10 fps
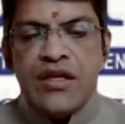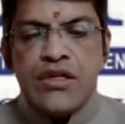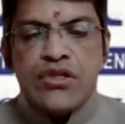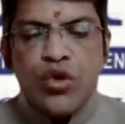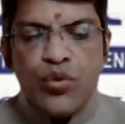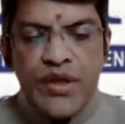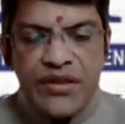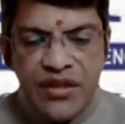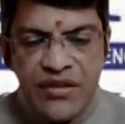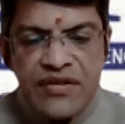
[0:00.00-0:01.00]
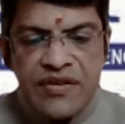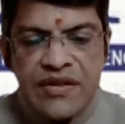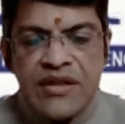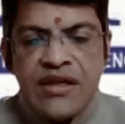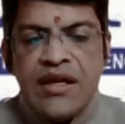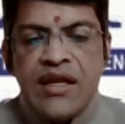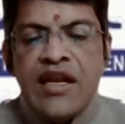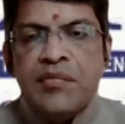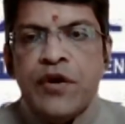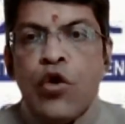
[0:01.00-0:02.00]
So with this,
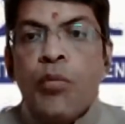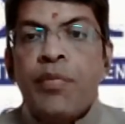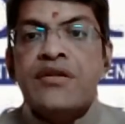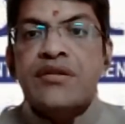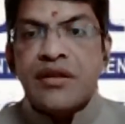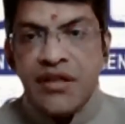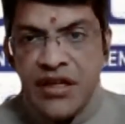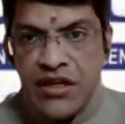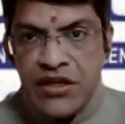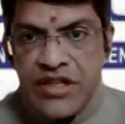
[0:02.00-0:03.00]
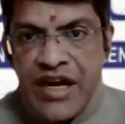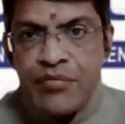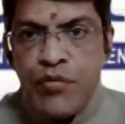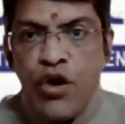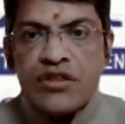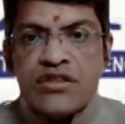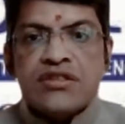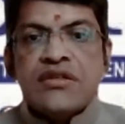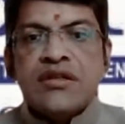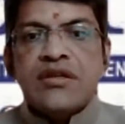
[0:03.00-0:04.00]
let me open the chat
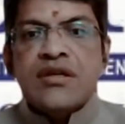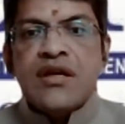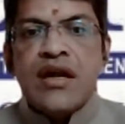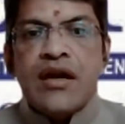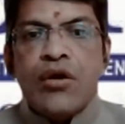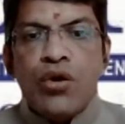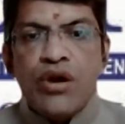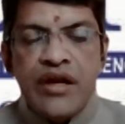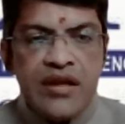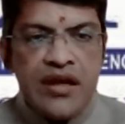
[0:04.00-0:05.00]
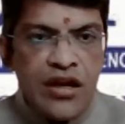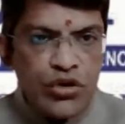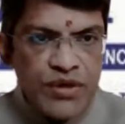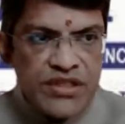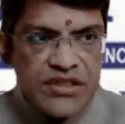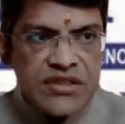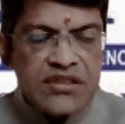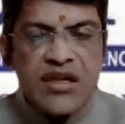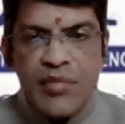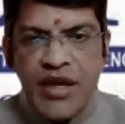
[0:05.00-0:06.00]
box, and already there are questions
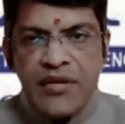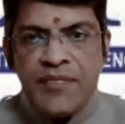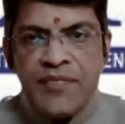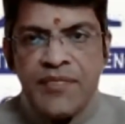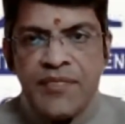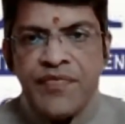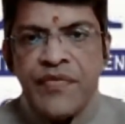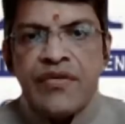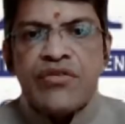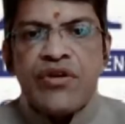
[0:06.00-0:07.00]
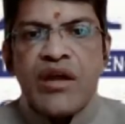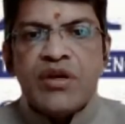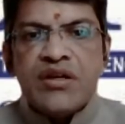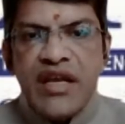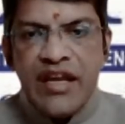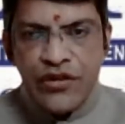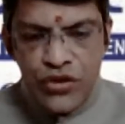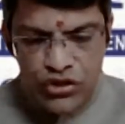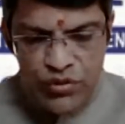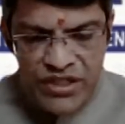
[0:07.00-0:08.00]
coming. So I will take
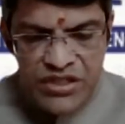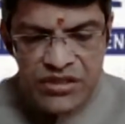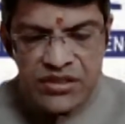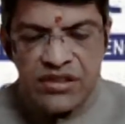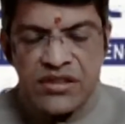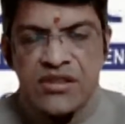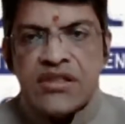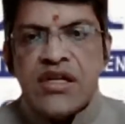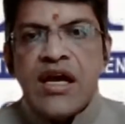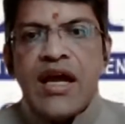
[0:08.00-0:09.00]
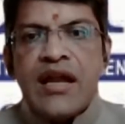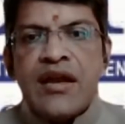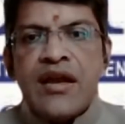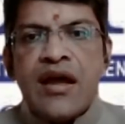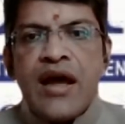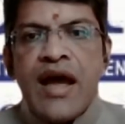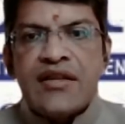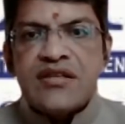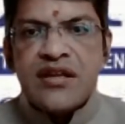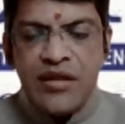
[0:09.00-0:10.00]
those questions and
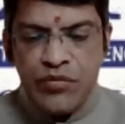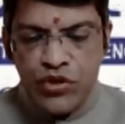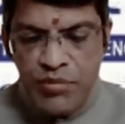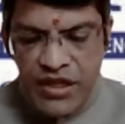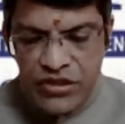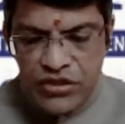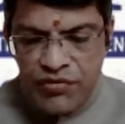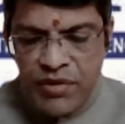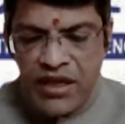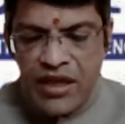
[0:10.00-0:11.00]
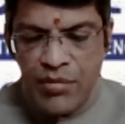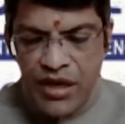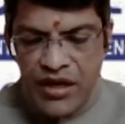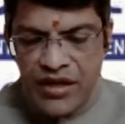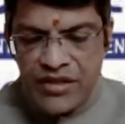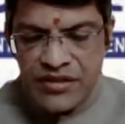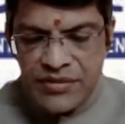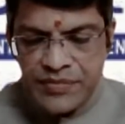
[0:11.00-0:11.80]
answer them to the best of my abilities.